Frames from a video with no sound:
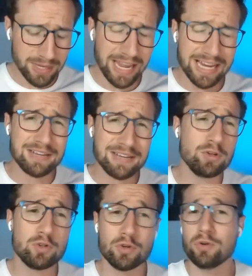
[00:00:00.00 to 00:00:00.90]
and if you
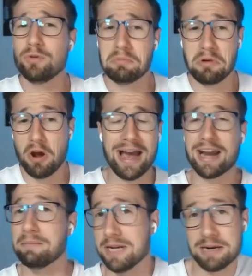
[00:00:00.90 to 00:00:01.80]
do know how to
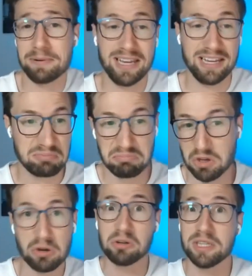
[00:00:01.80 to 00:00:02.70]
manipulate
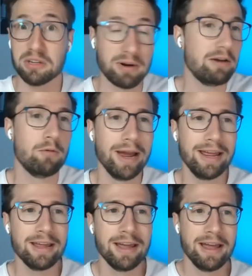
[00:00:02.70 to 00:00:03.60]
google in the right
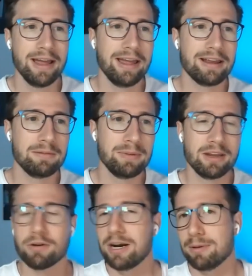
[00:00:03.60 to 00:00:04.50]
way it can be
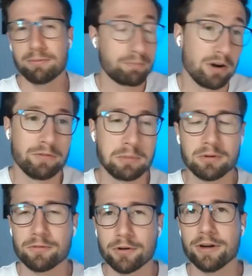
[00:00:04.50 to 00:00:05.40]
incredibly profitable
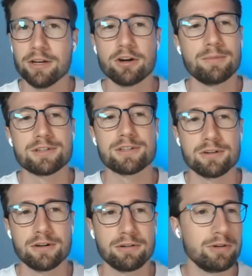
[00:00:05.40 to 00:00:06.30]
for your e-commerce
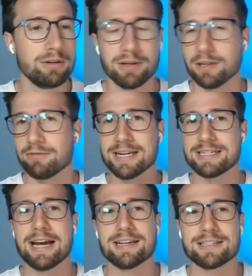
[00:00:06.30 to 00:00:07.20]
store really really
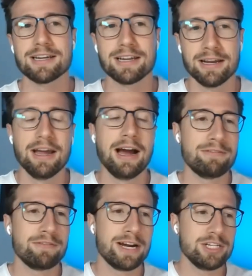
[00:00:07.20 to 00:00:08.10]
fantastic i
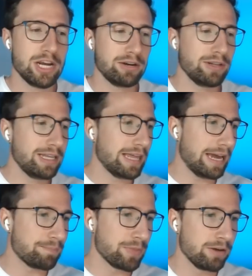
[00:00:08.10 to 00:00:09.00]
find generally
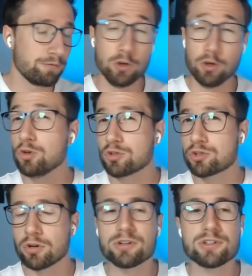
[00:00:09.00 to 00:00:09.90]
that for new
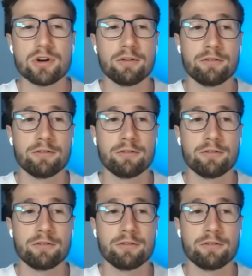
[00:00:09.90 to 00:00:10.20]
stores or